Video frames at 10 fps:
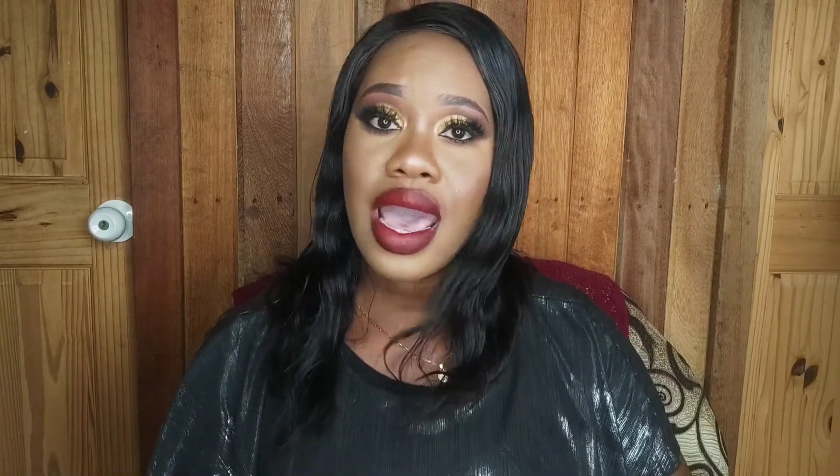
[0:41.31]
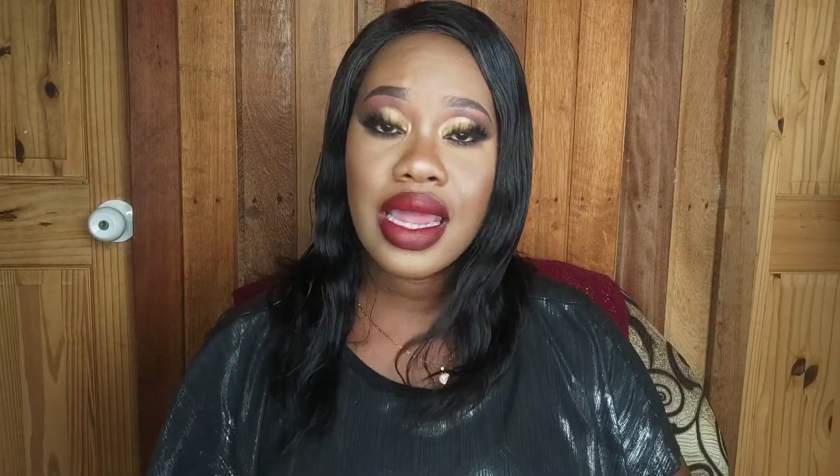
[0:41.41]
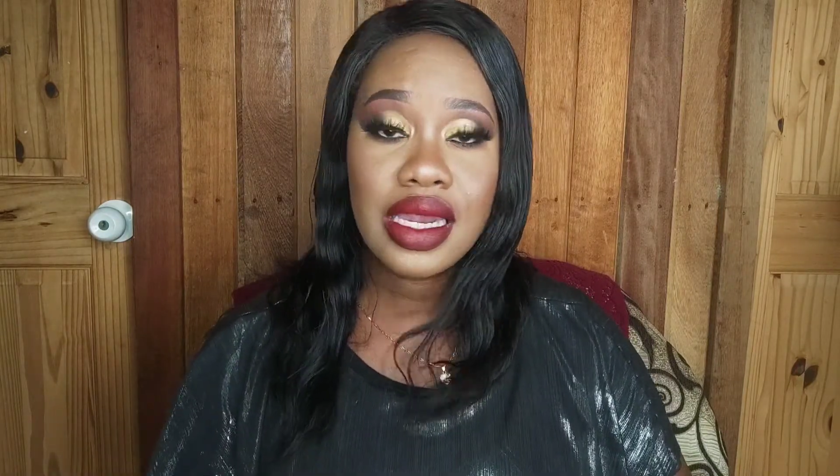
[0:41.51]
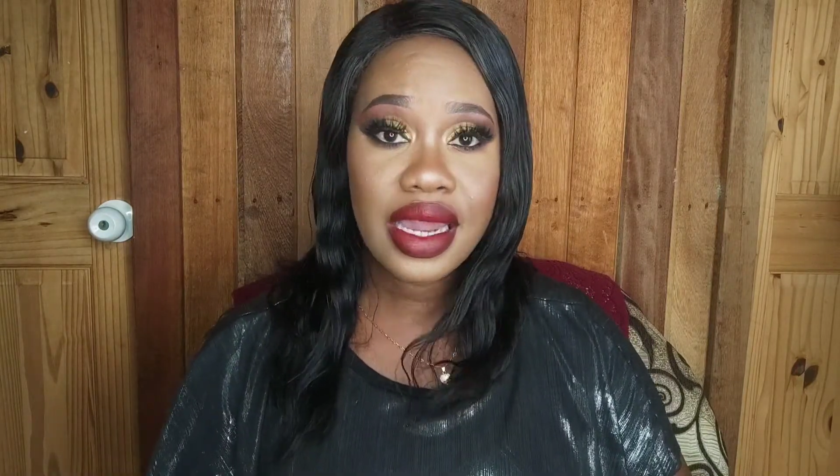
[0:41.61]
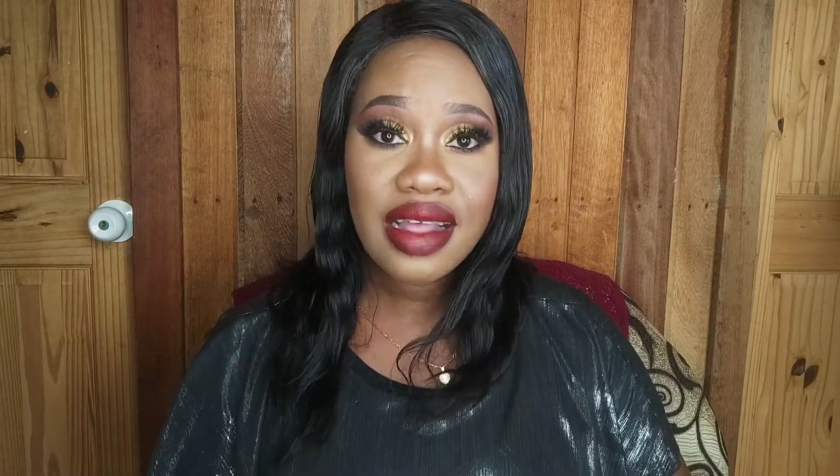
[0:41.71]

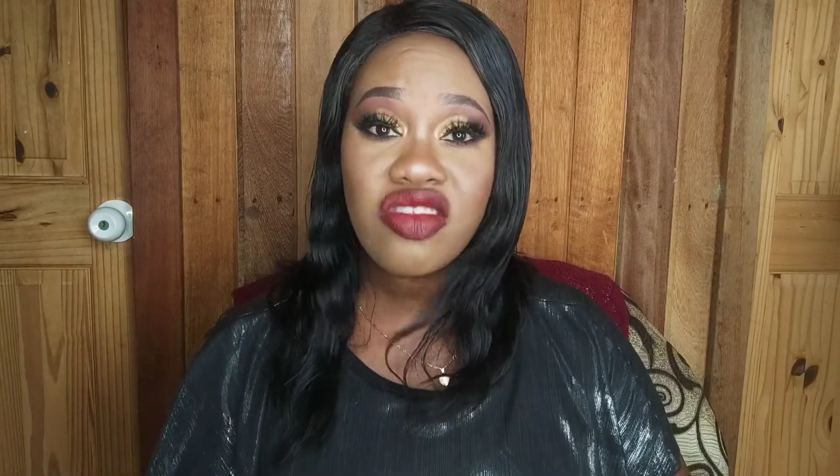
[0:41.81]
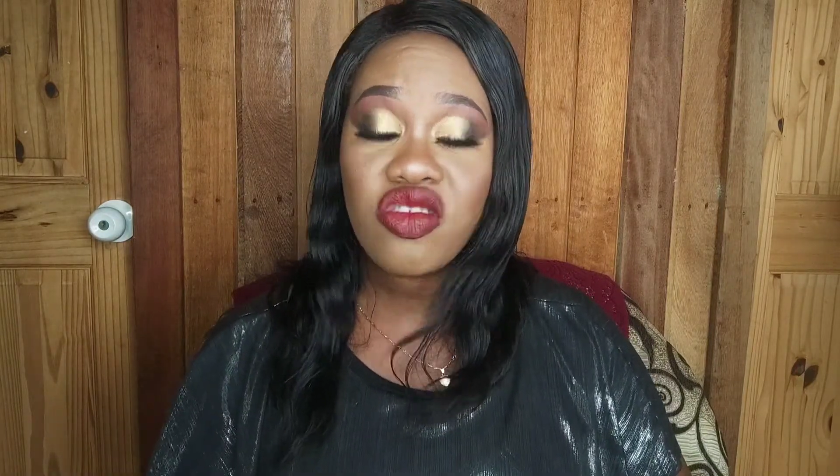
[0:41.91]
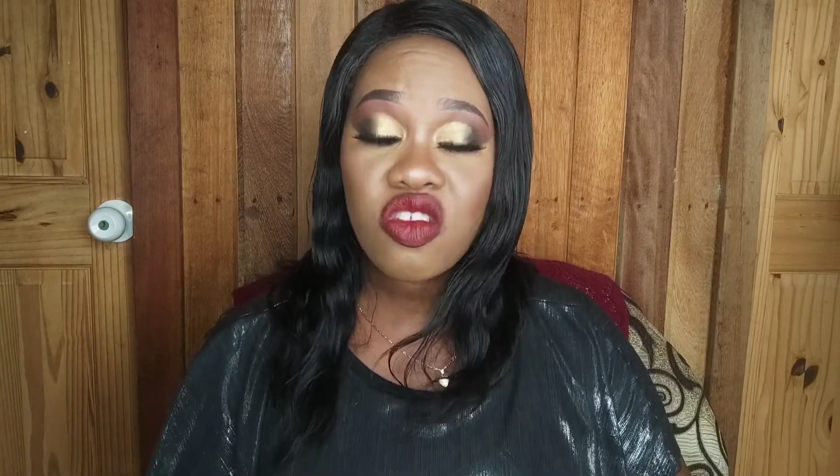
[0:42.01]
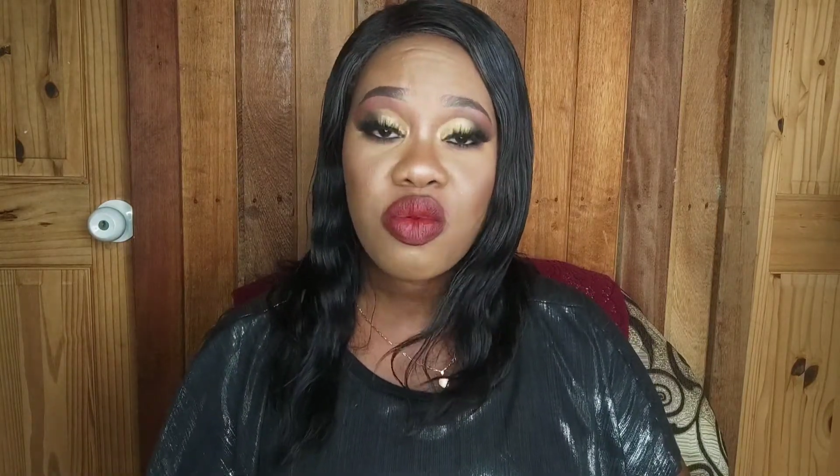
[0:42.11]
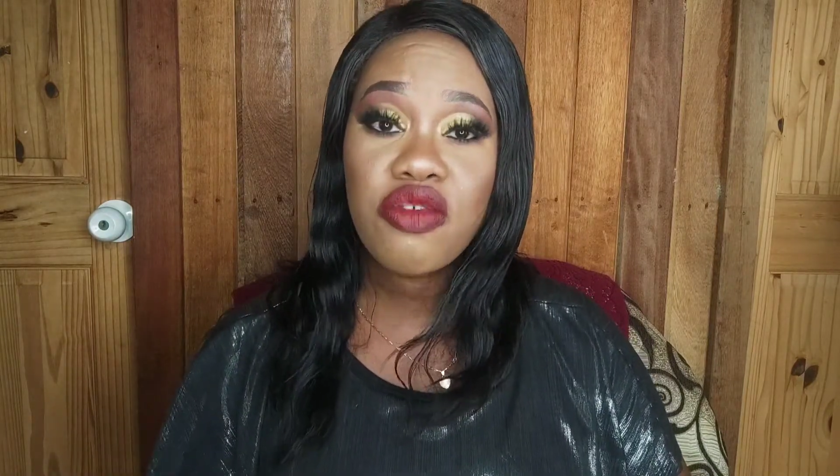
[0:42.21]
And
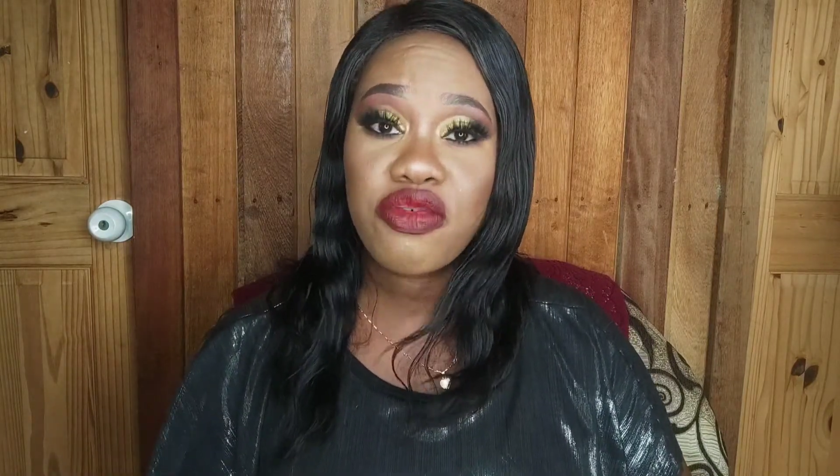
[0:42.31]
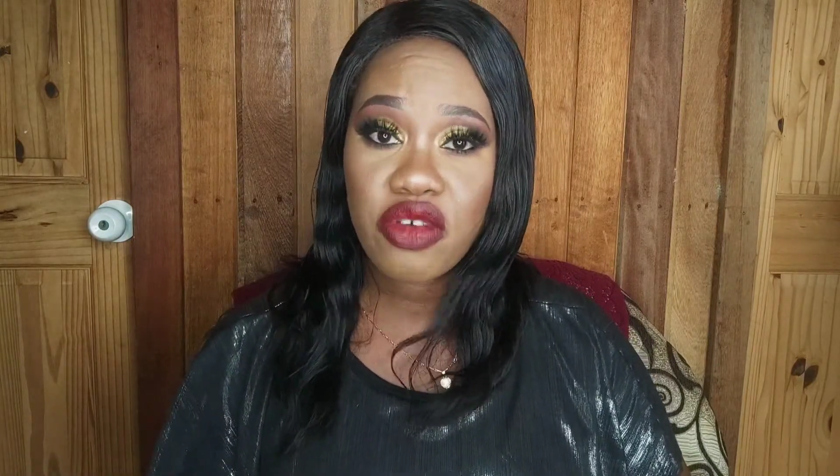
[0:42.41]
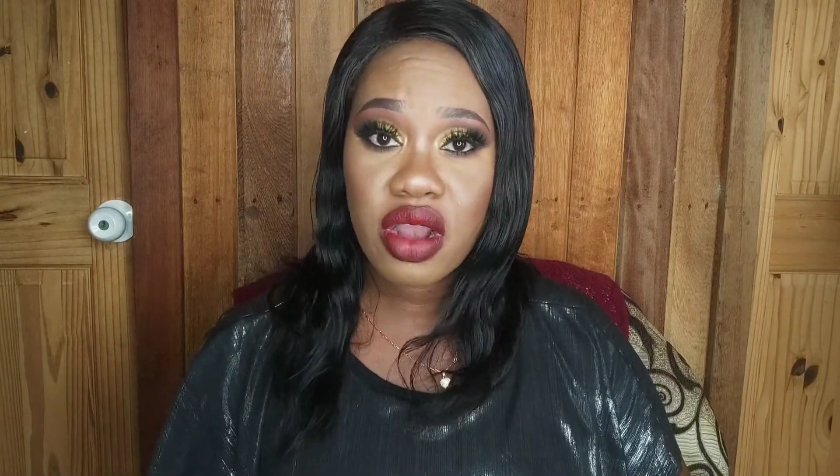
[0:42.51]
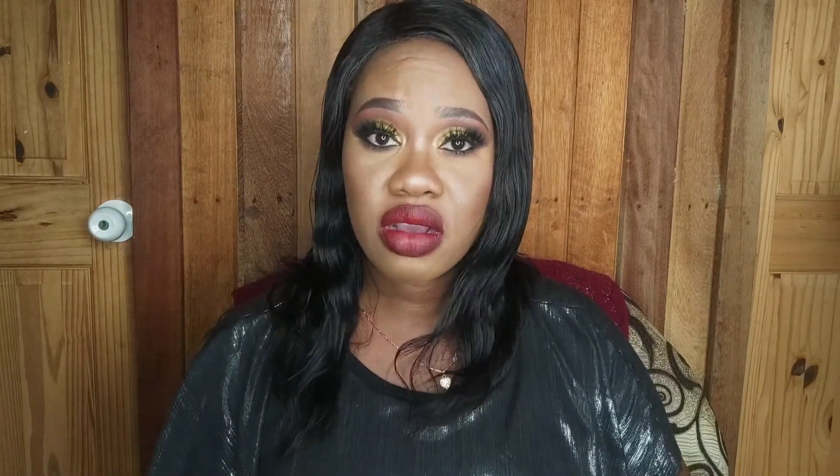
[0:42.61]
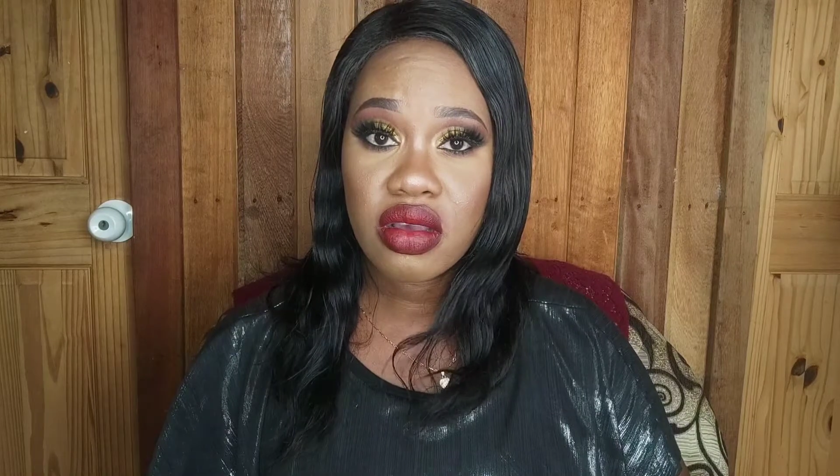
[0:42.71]
let's just be
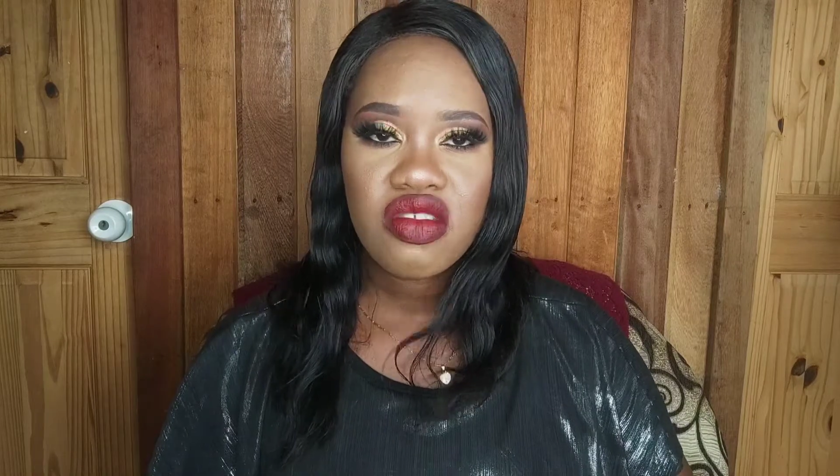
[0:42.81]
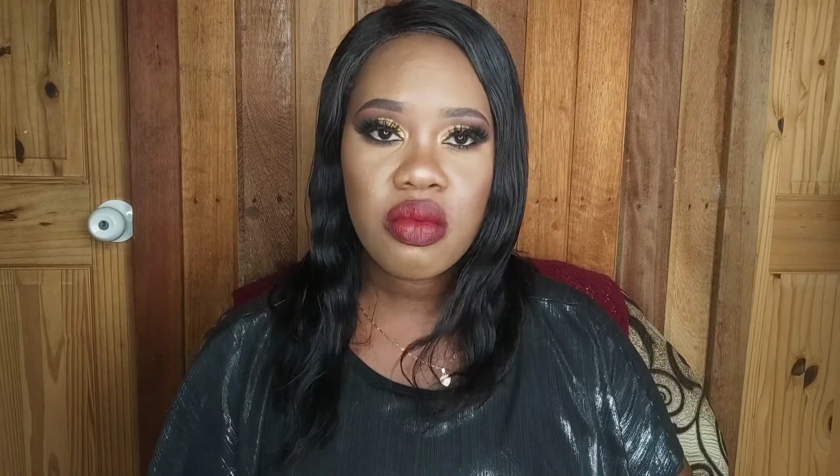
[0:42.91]
frank,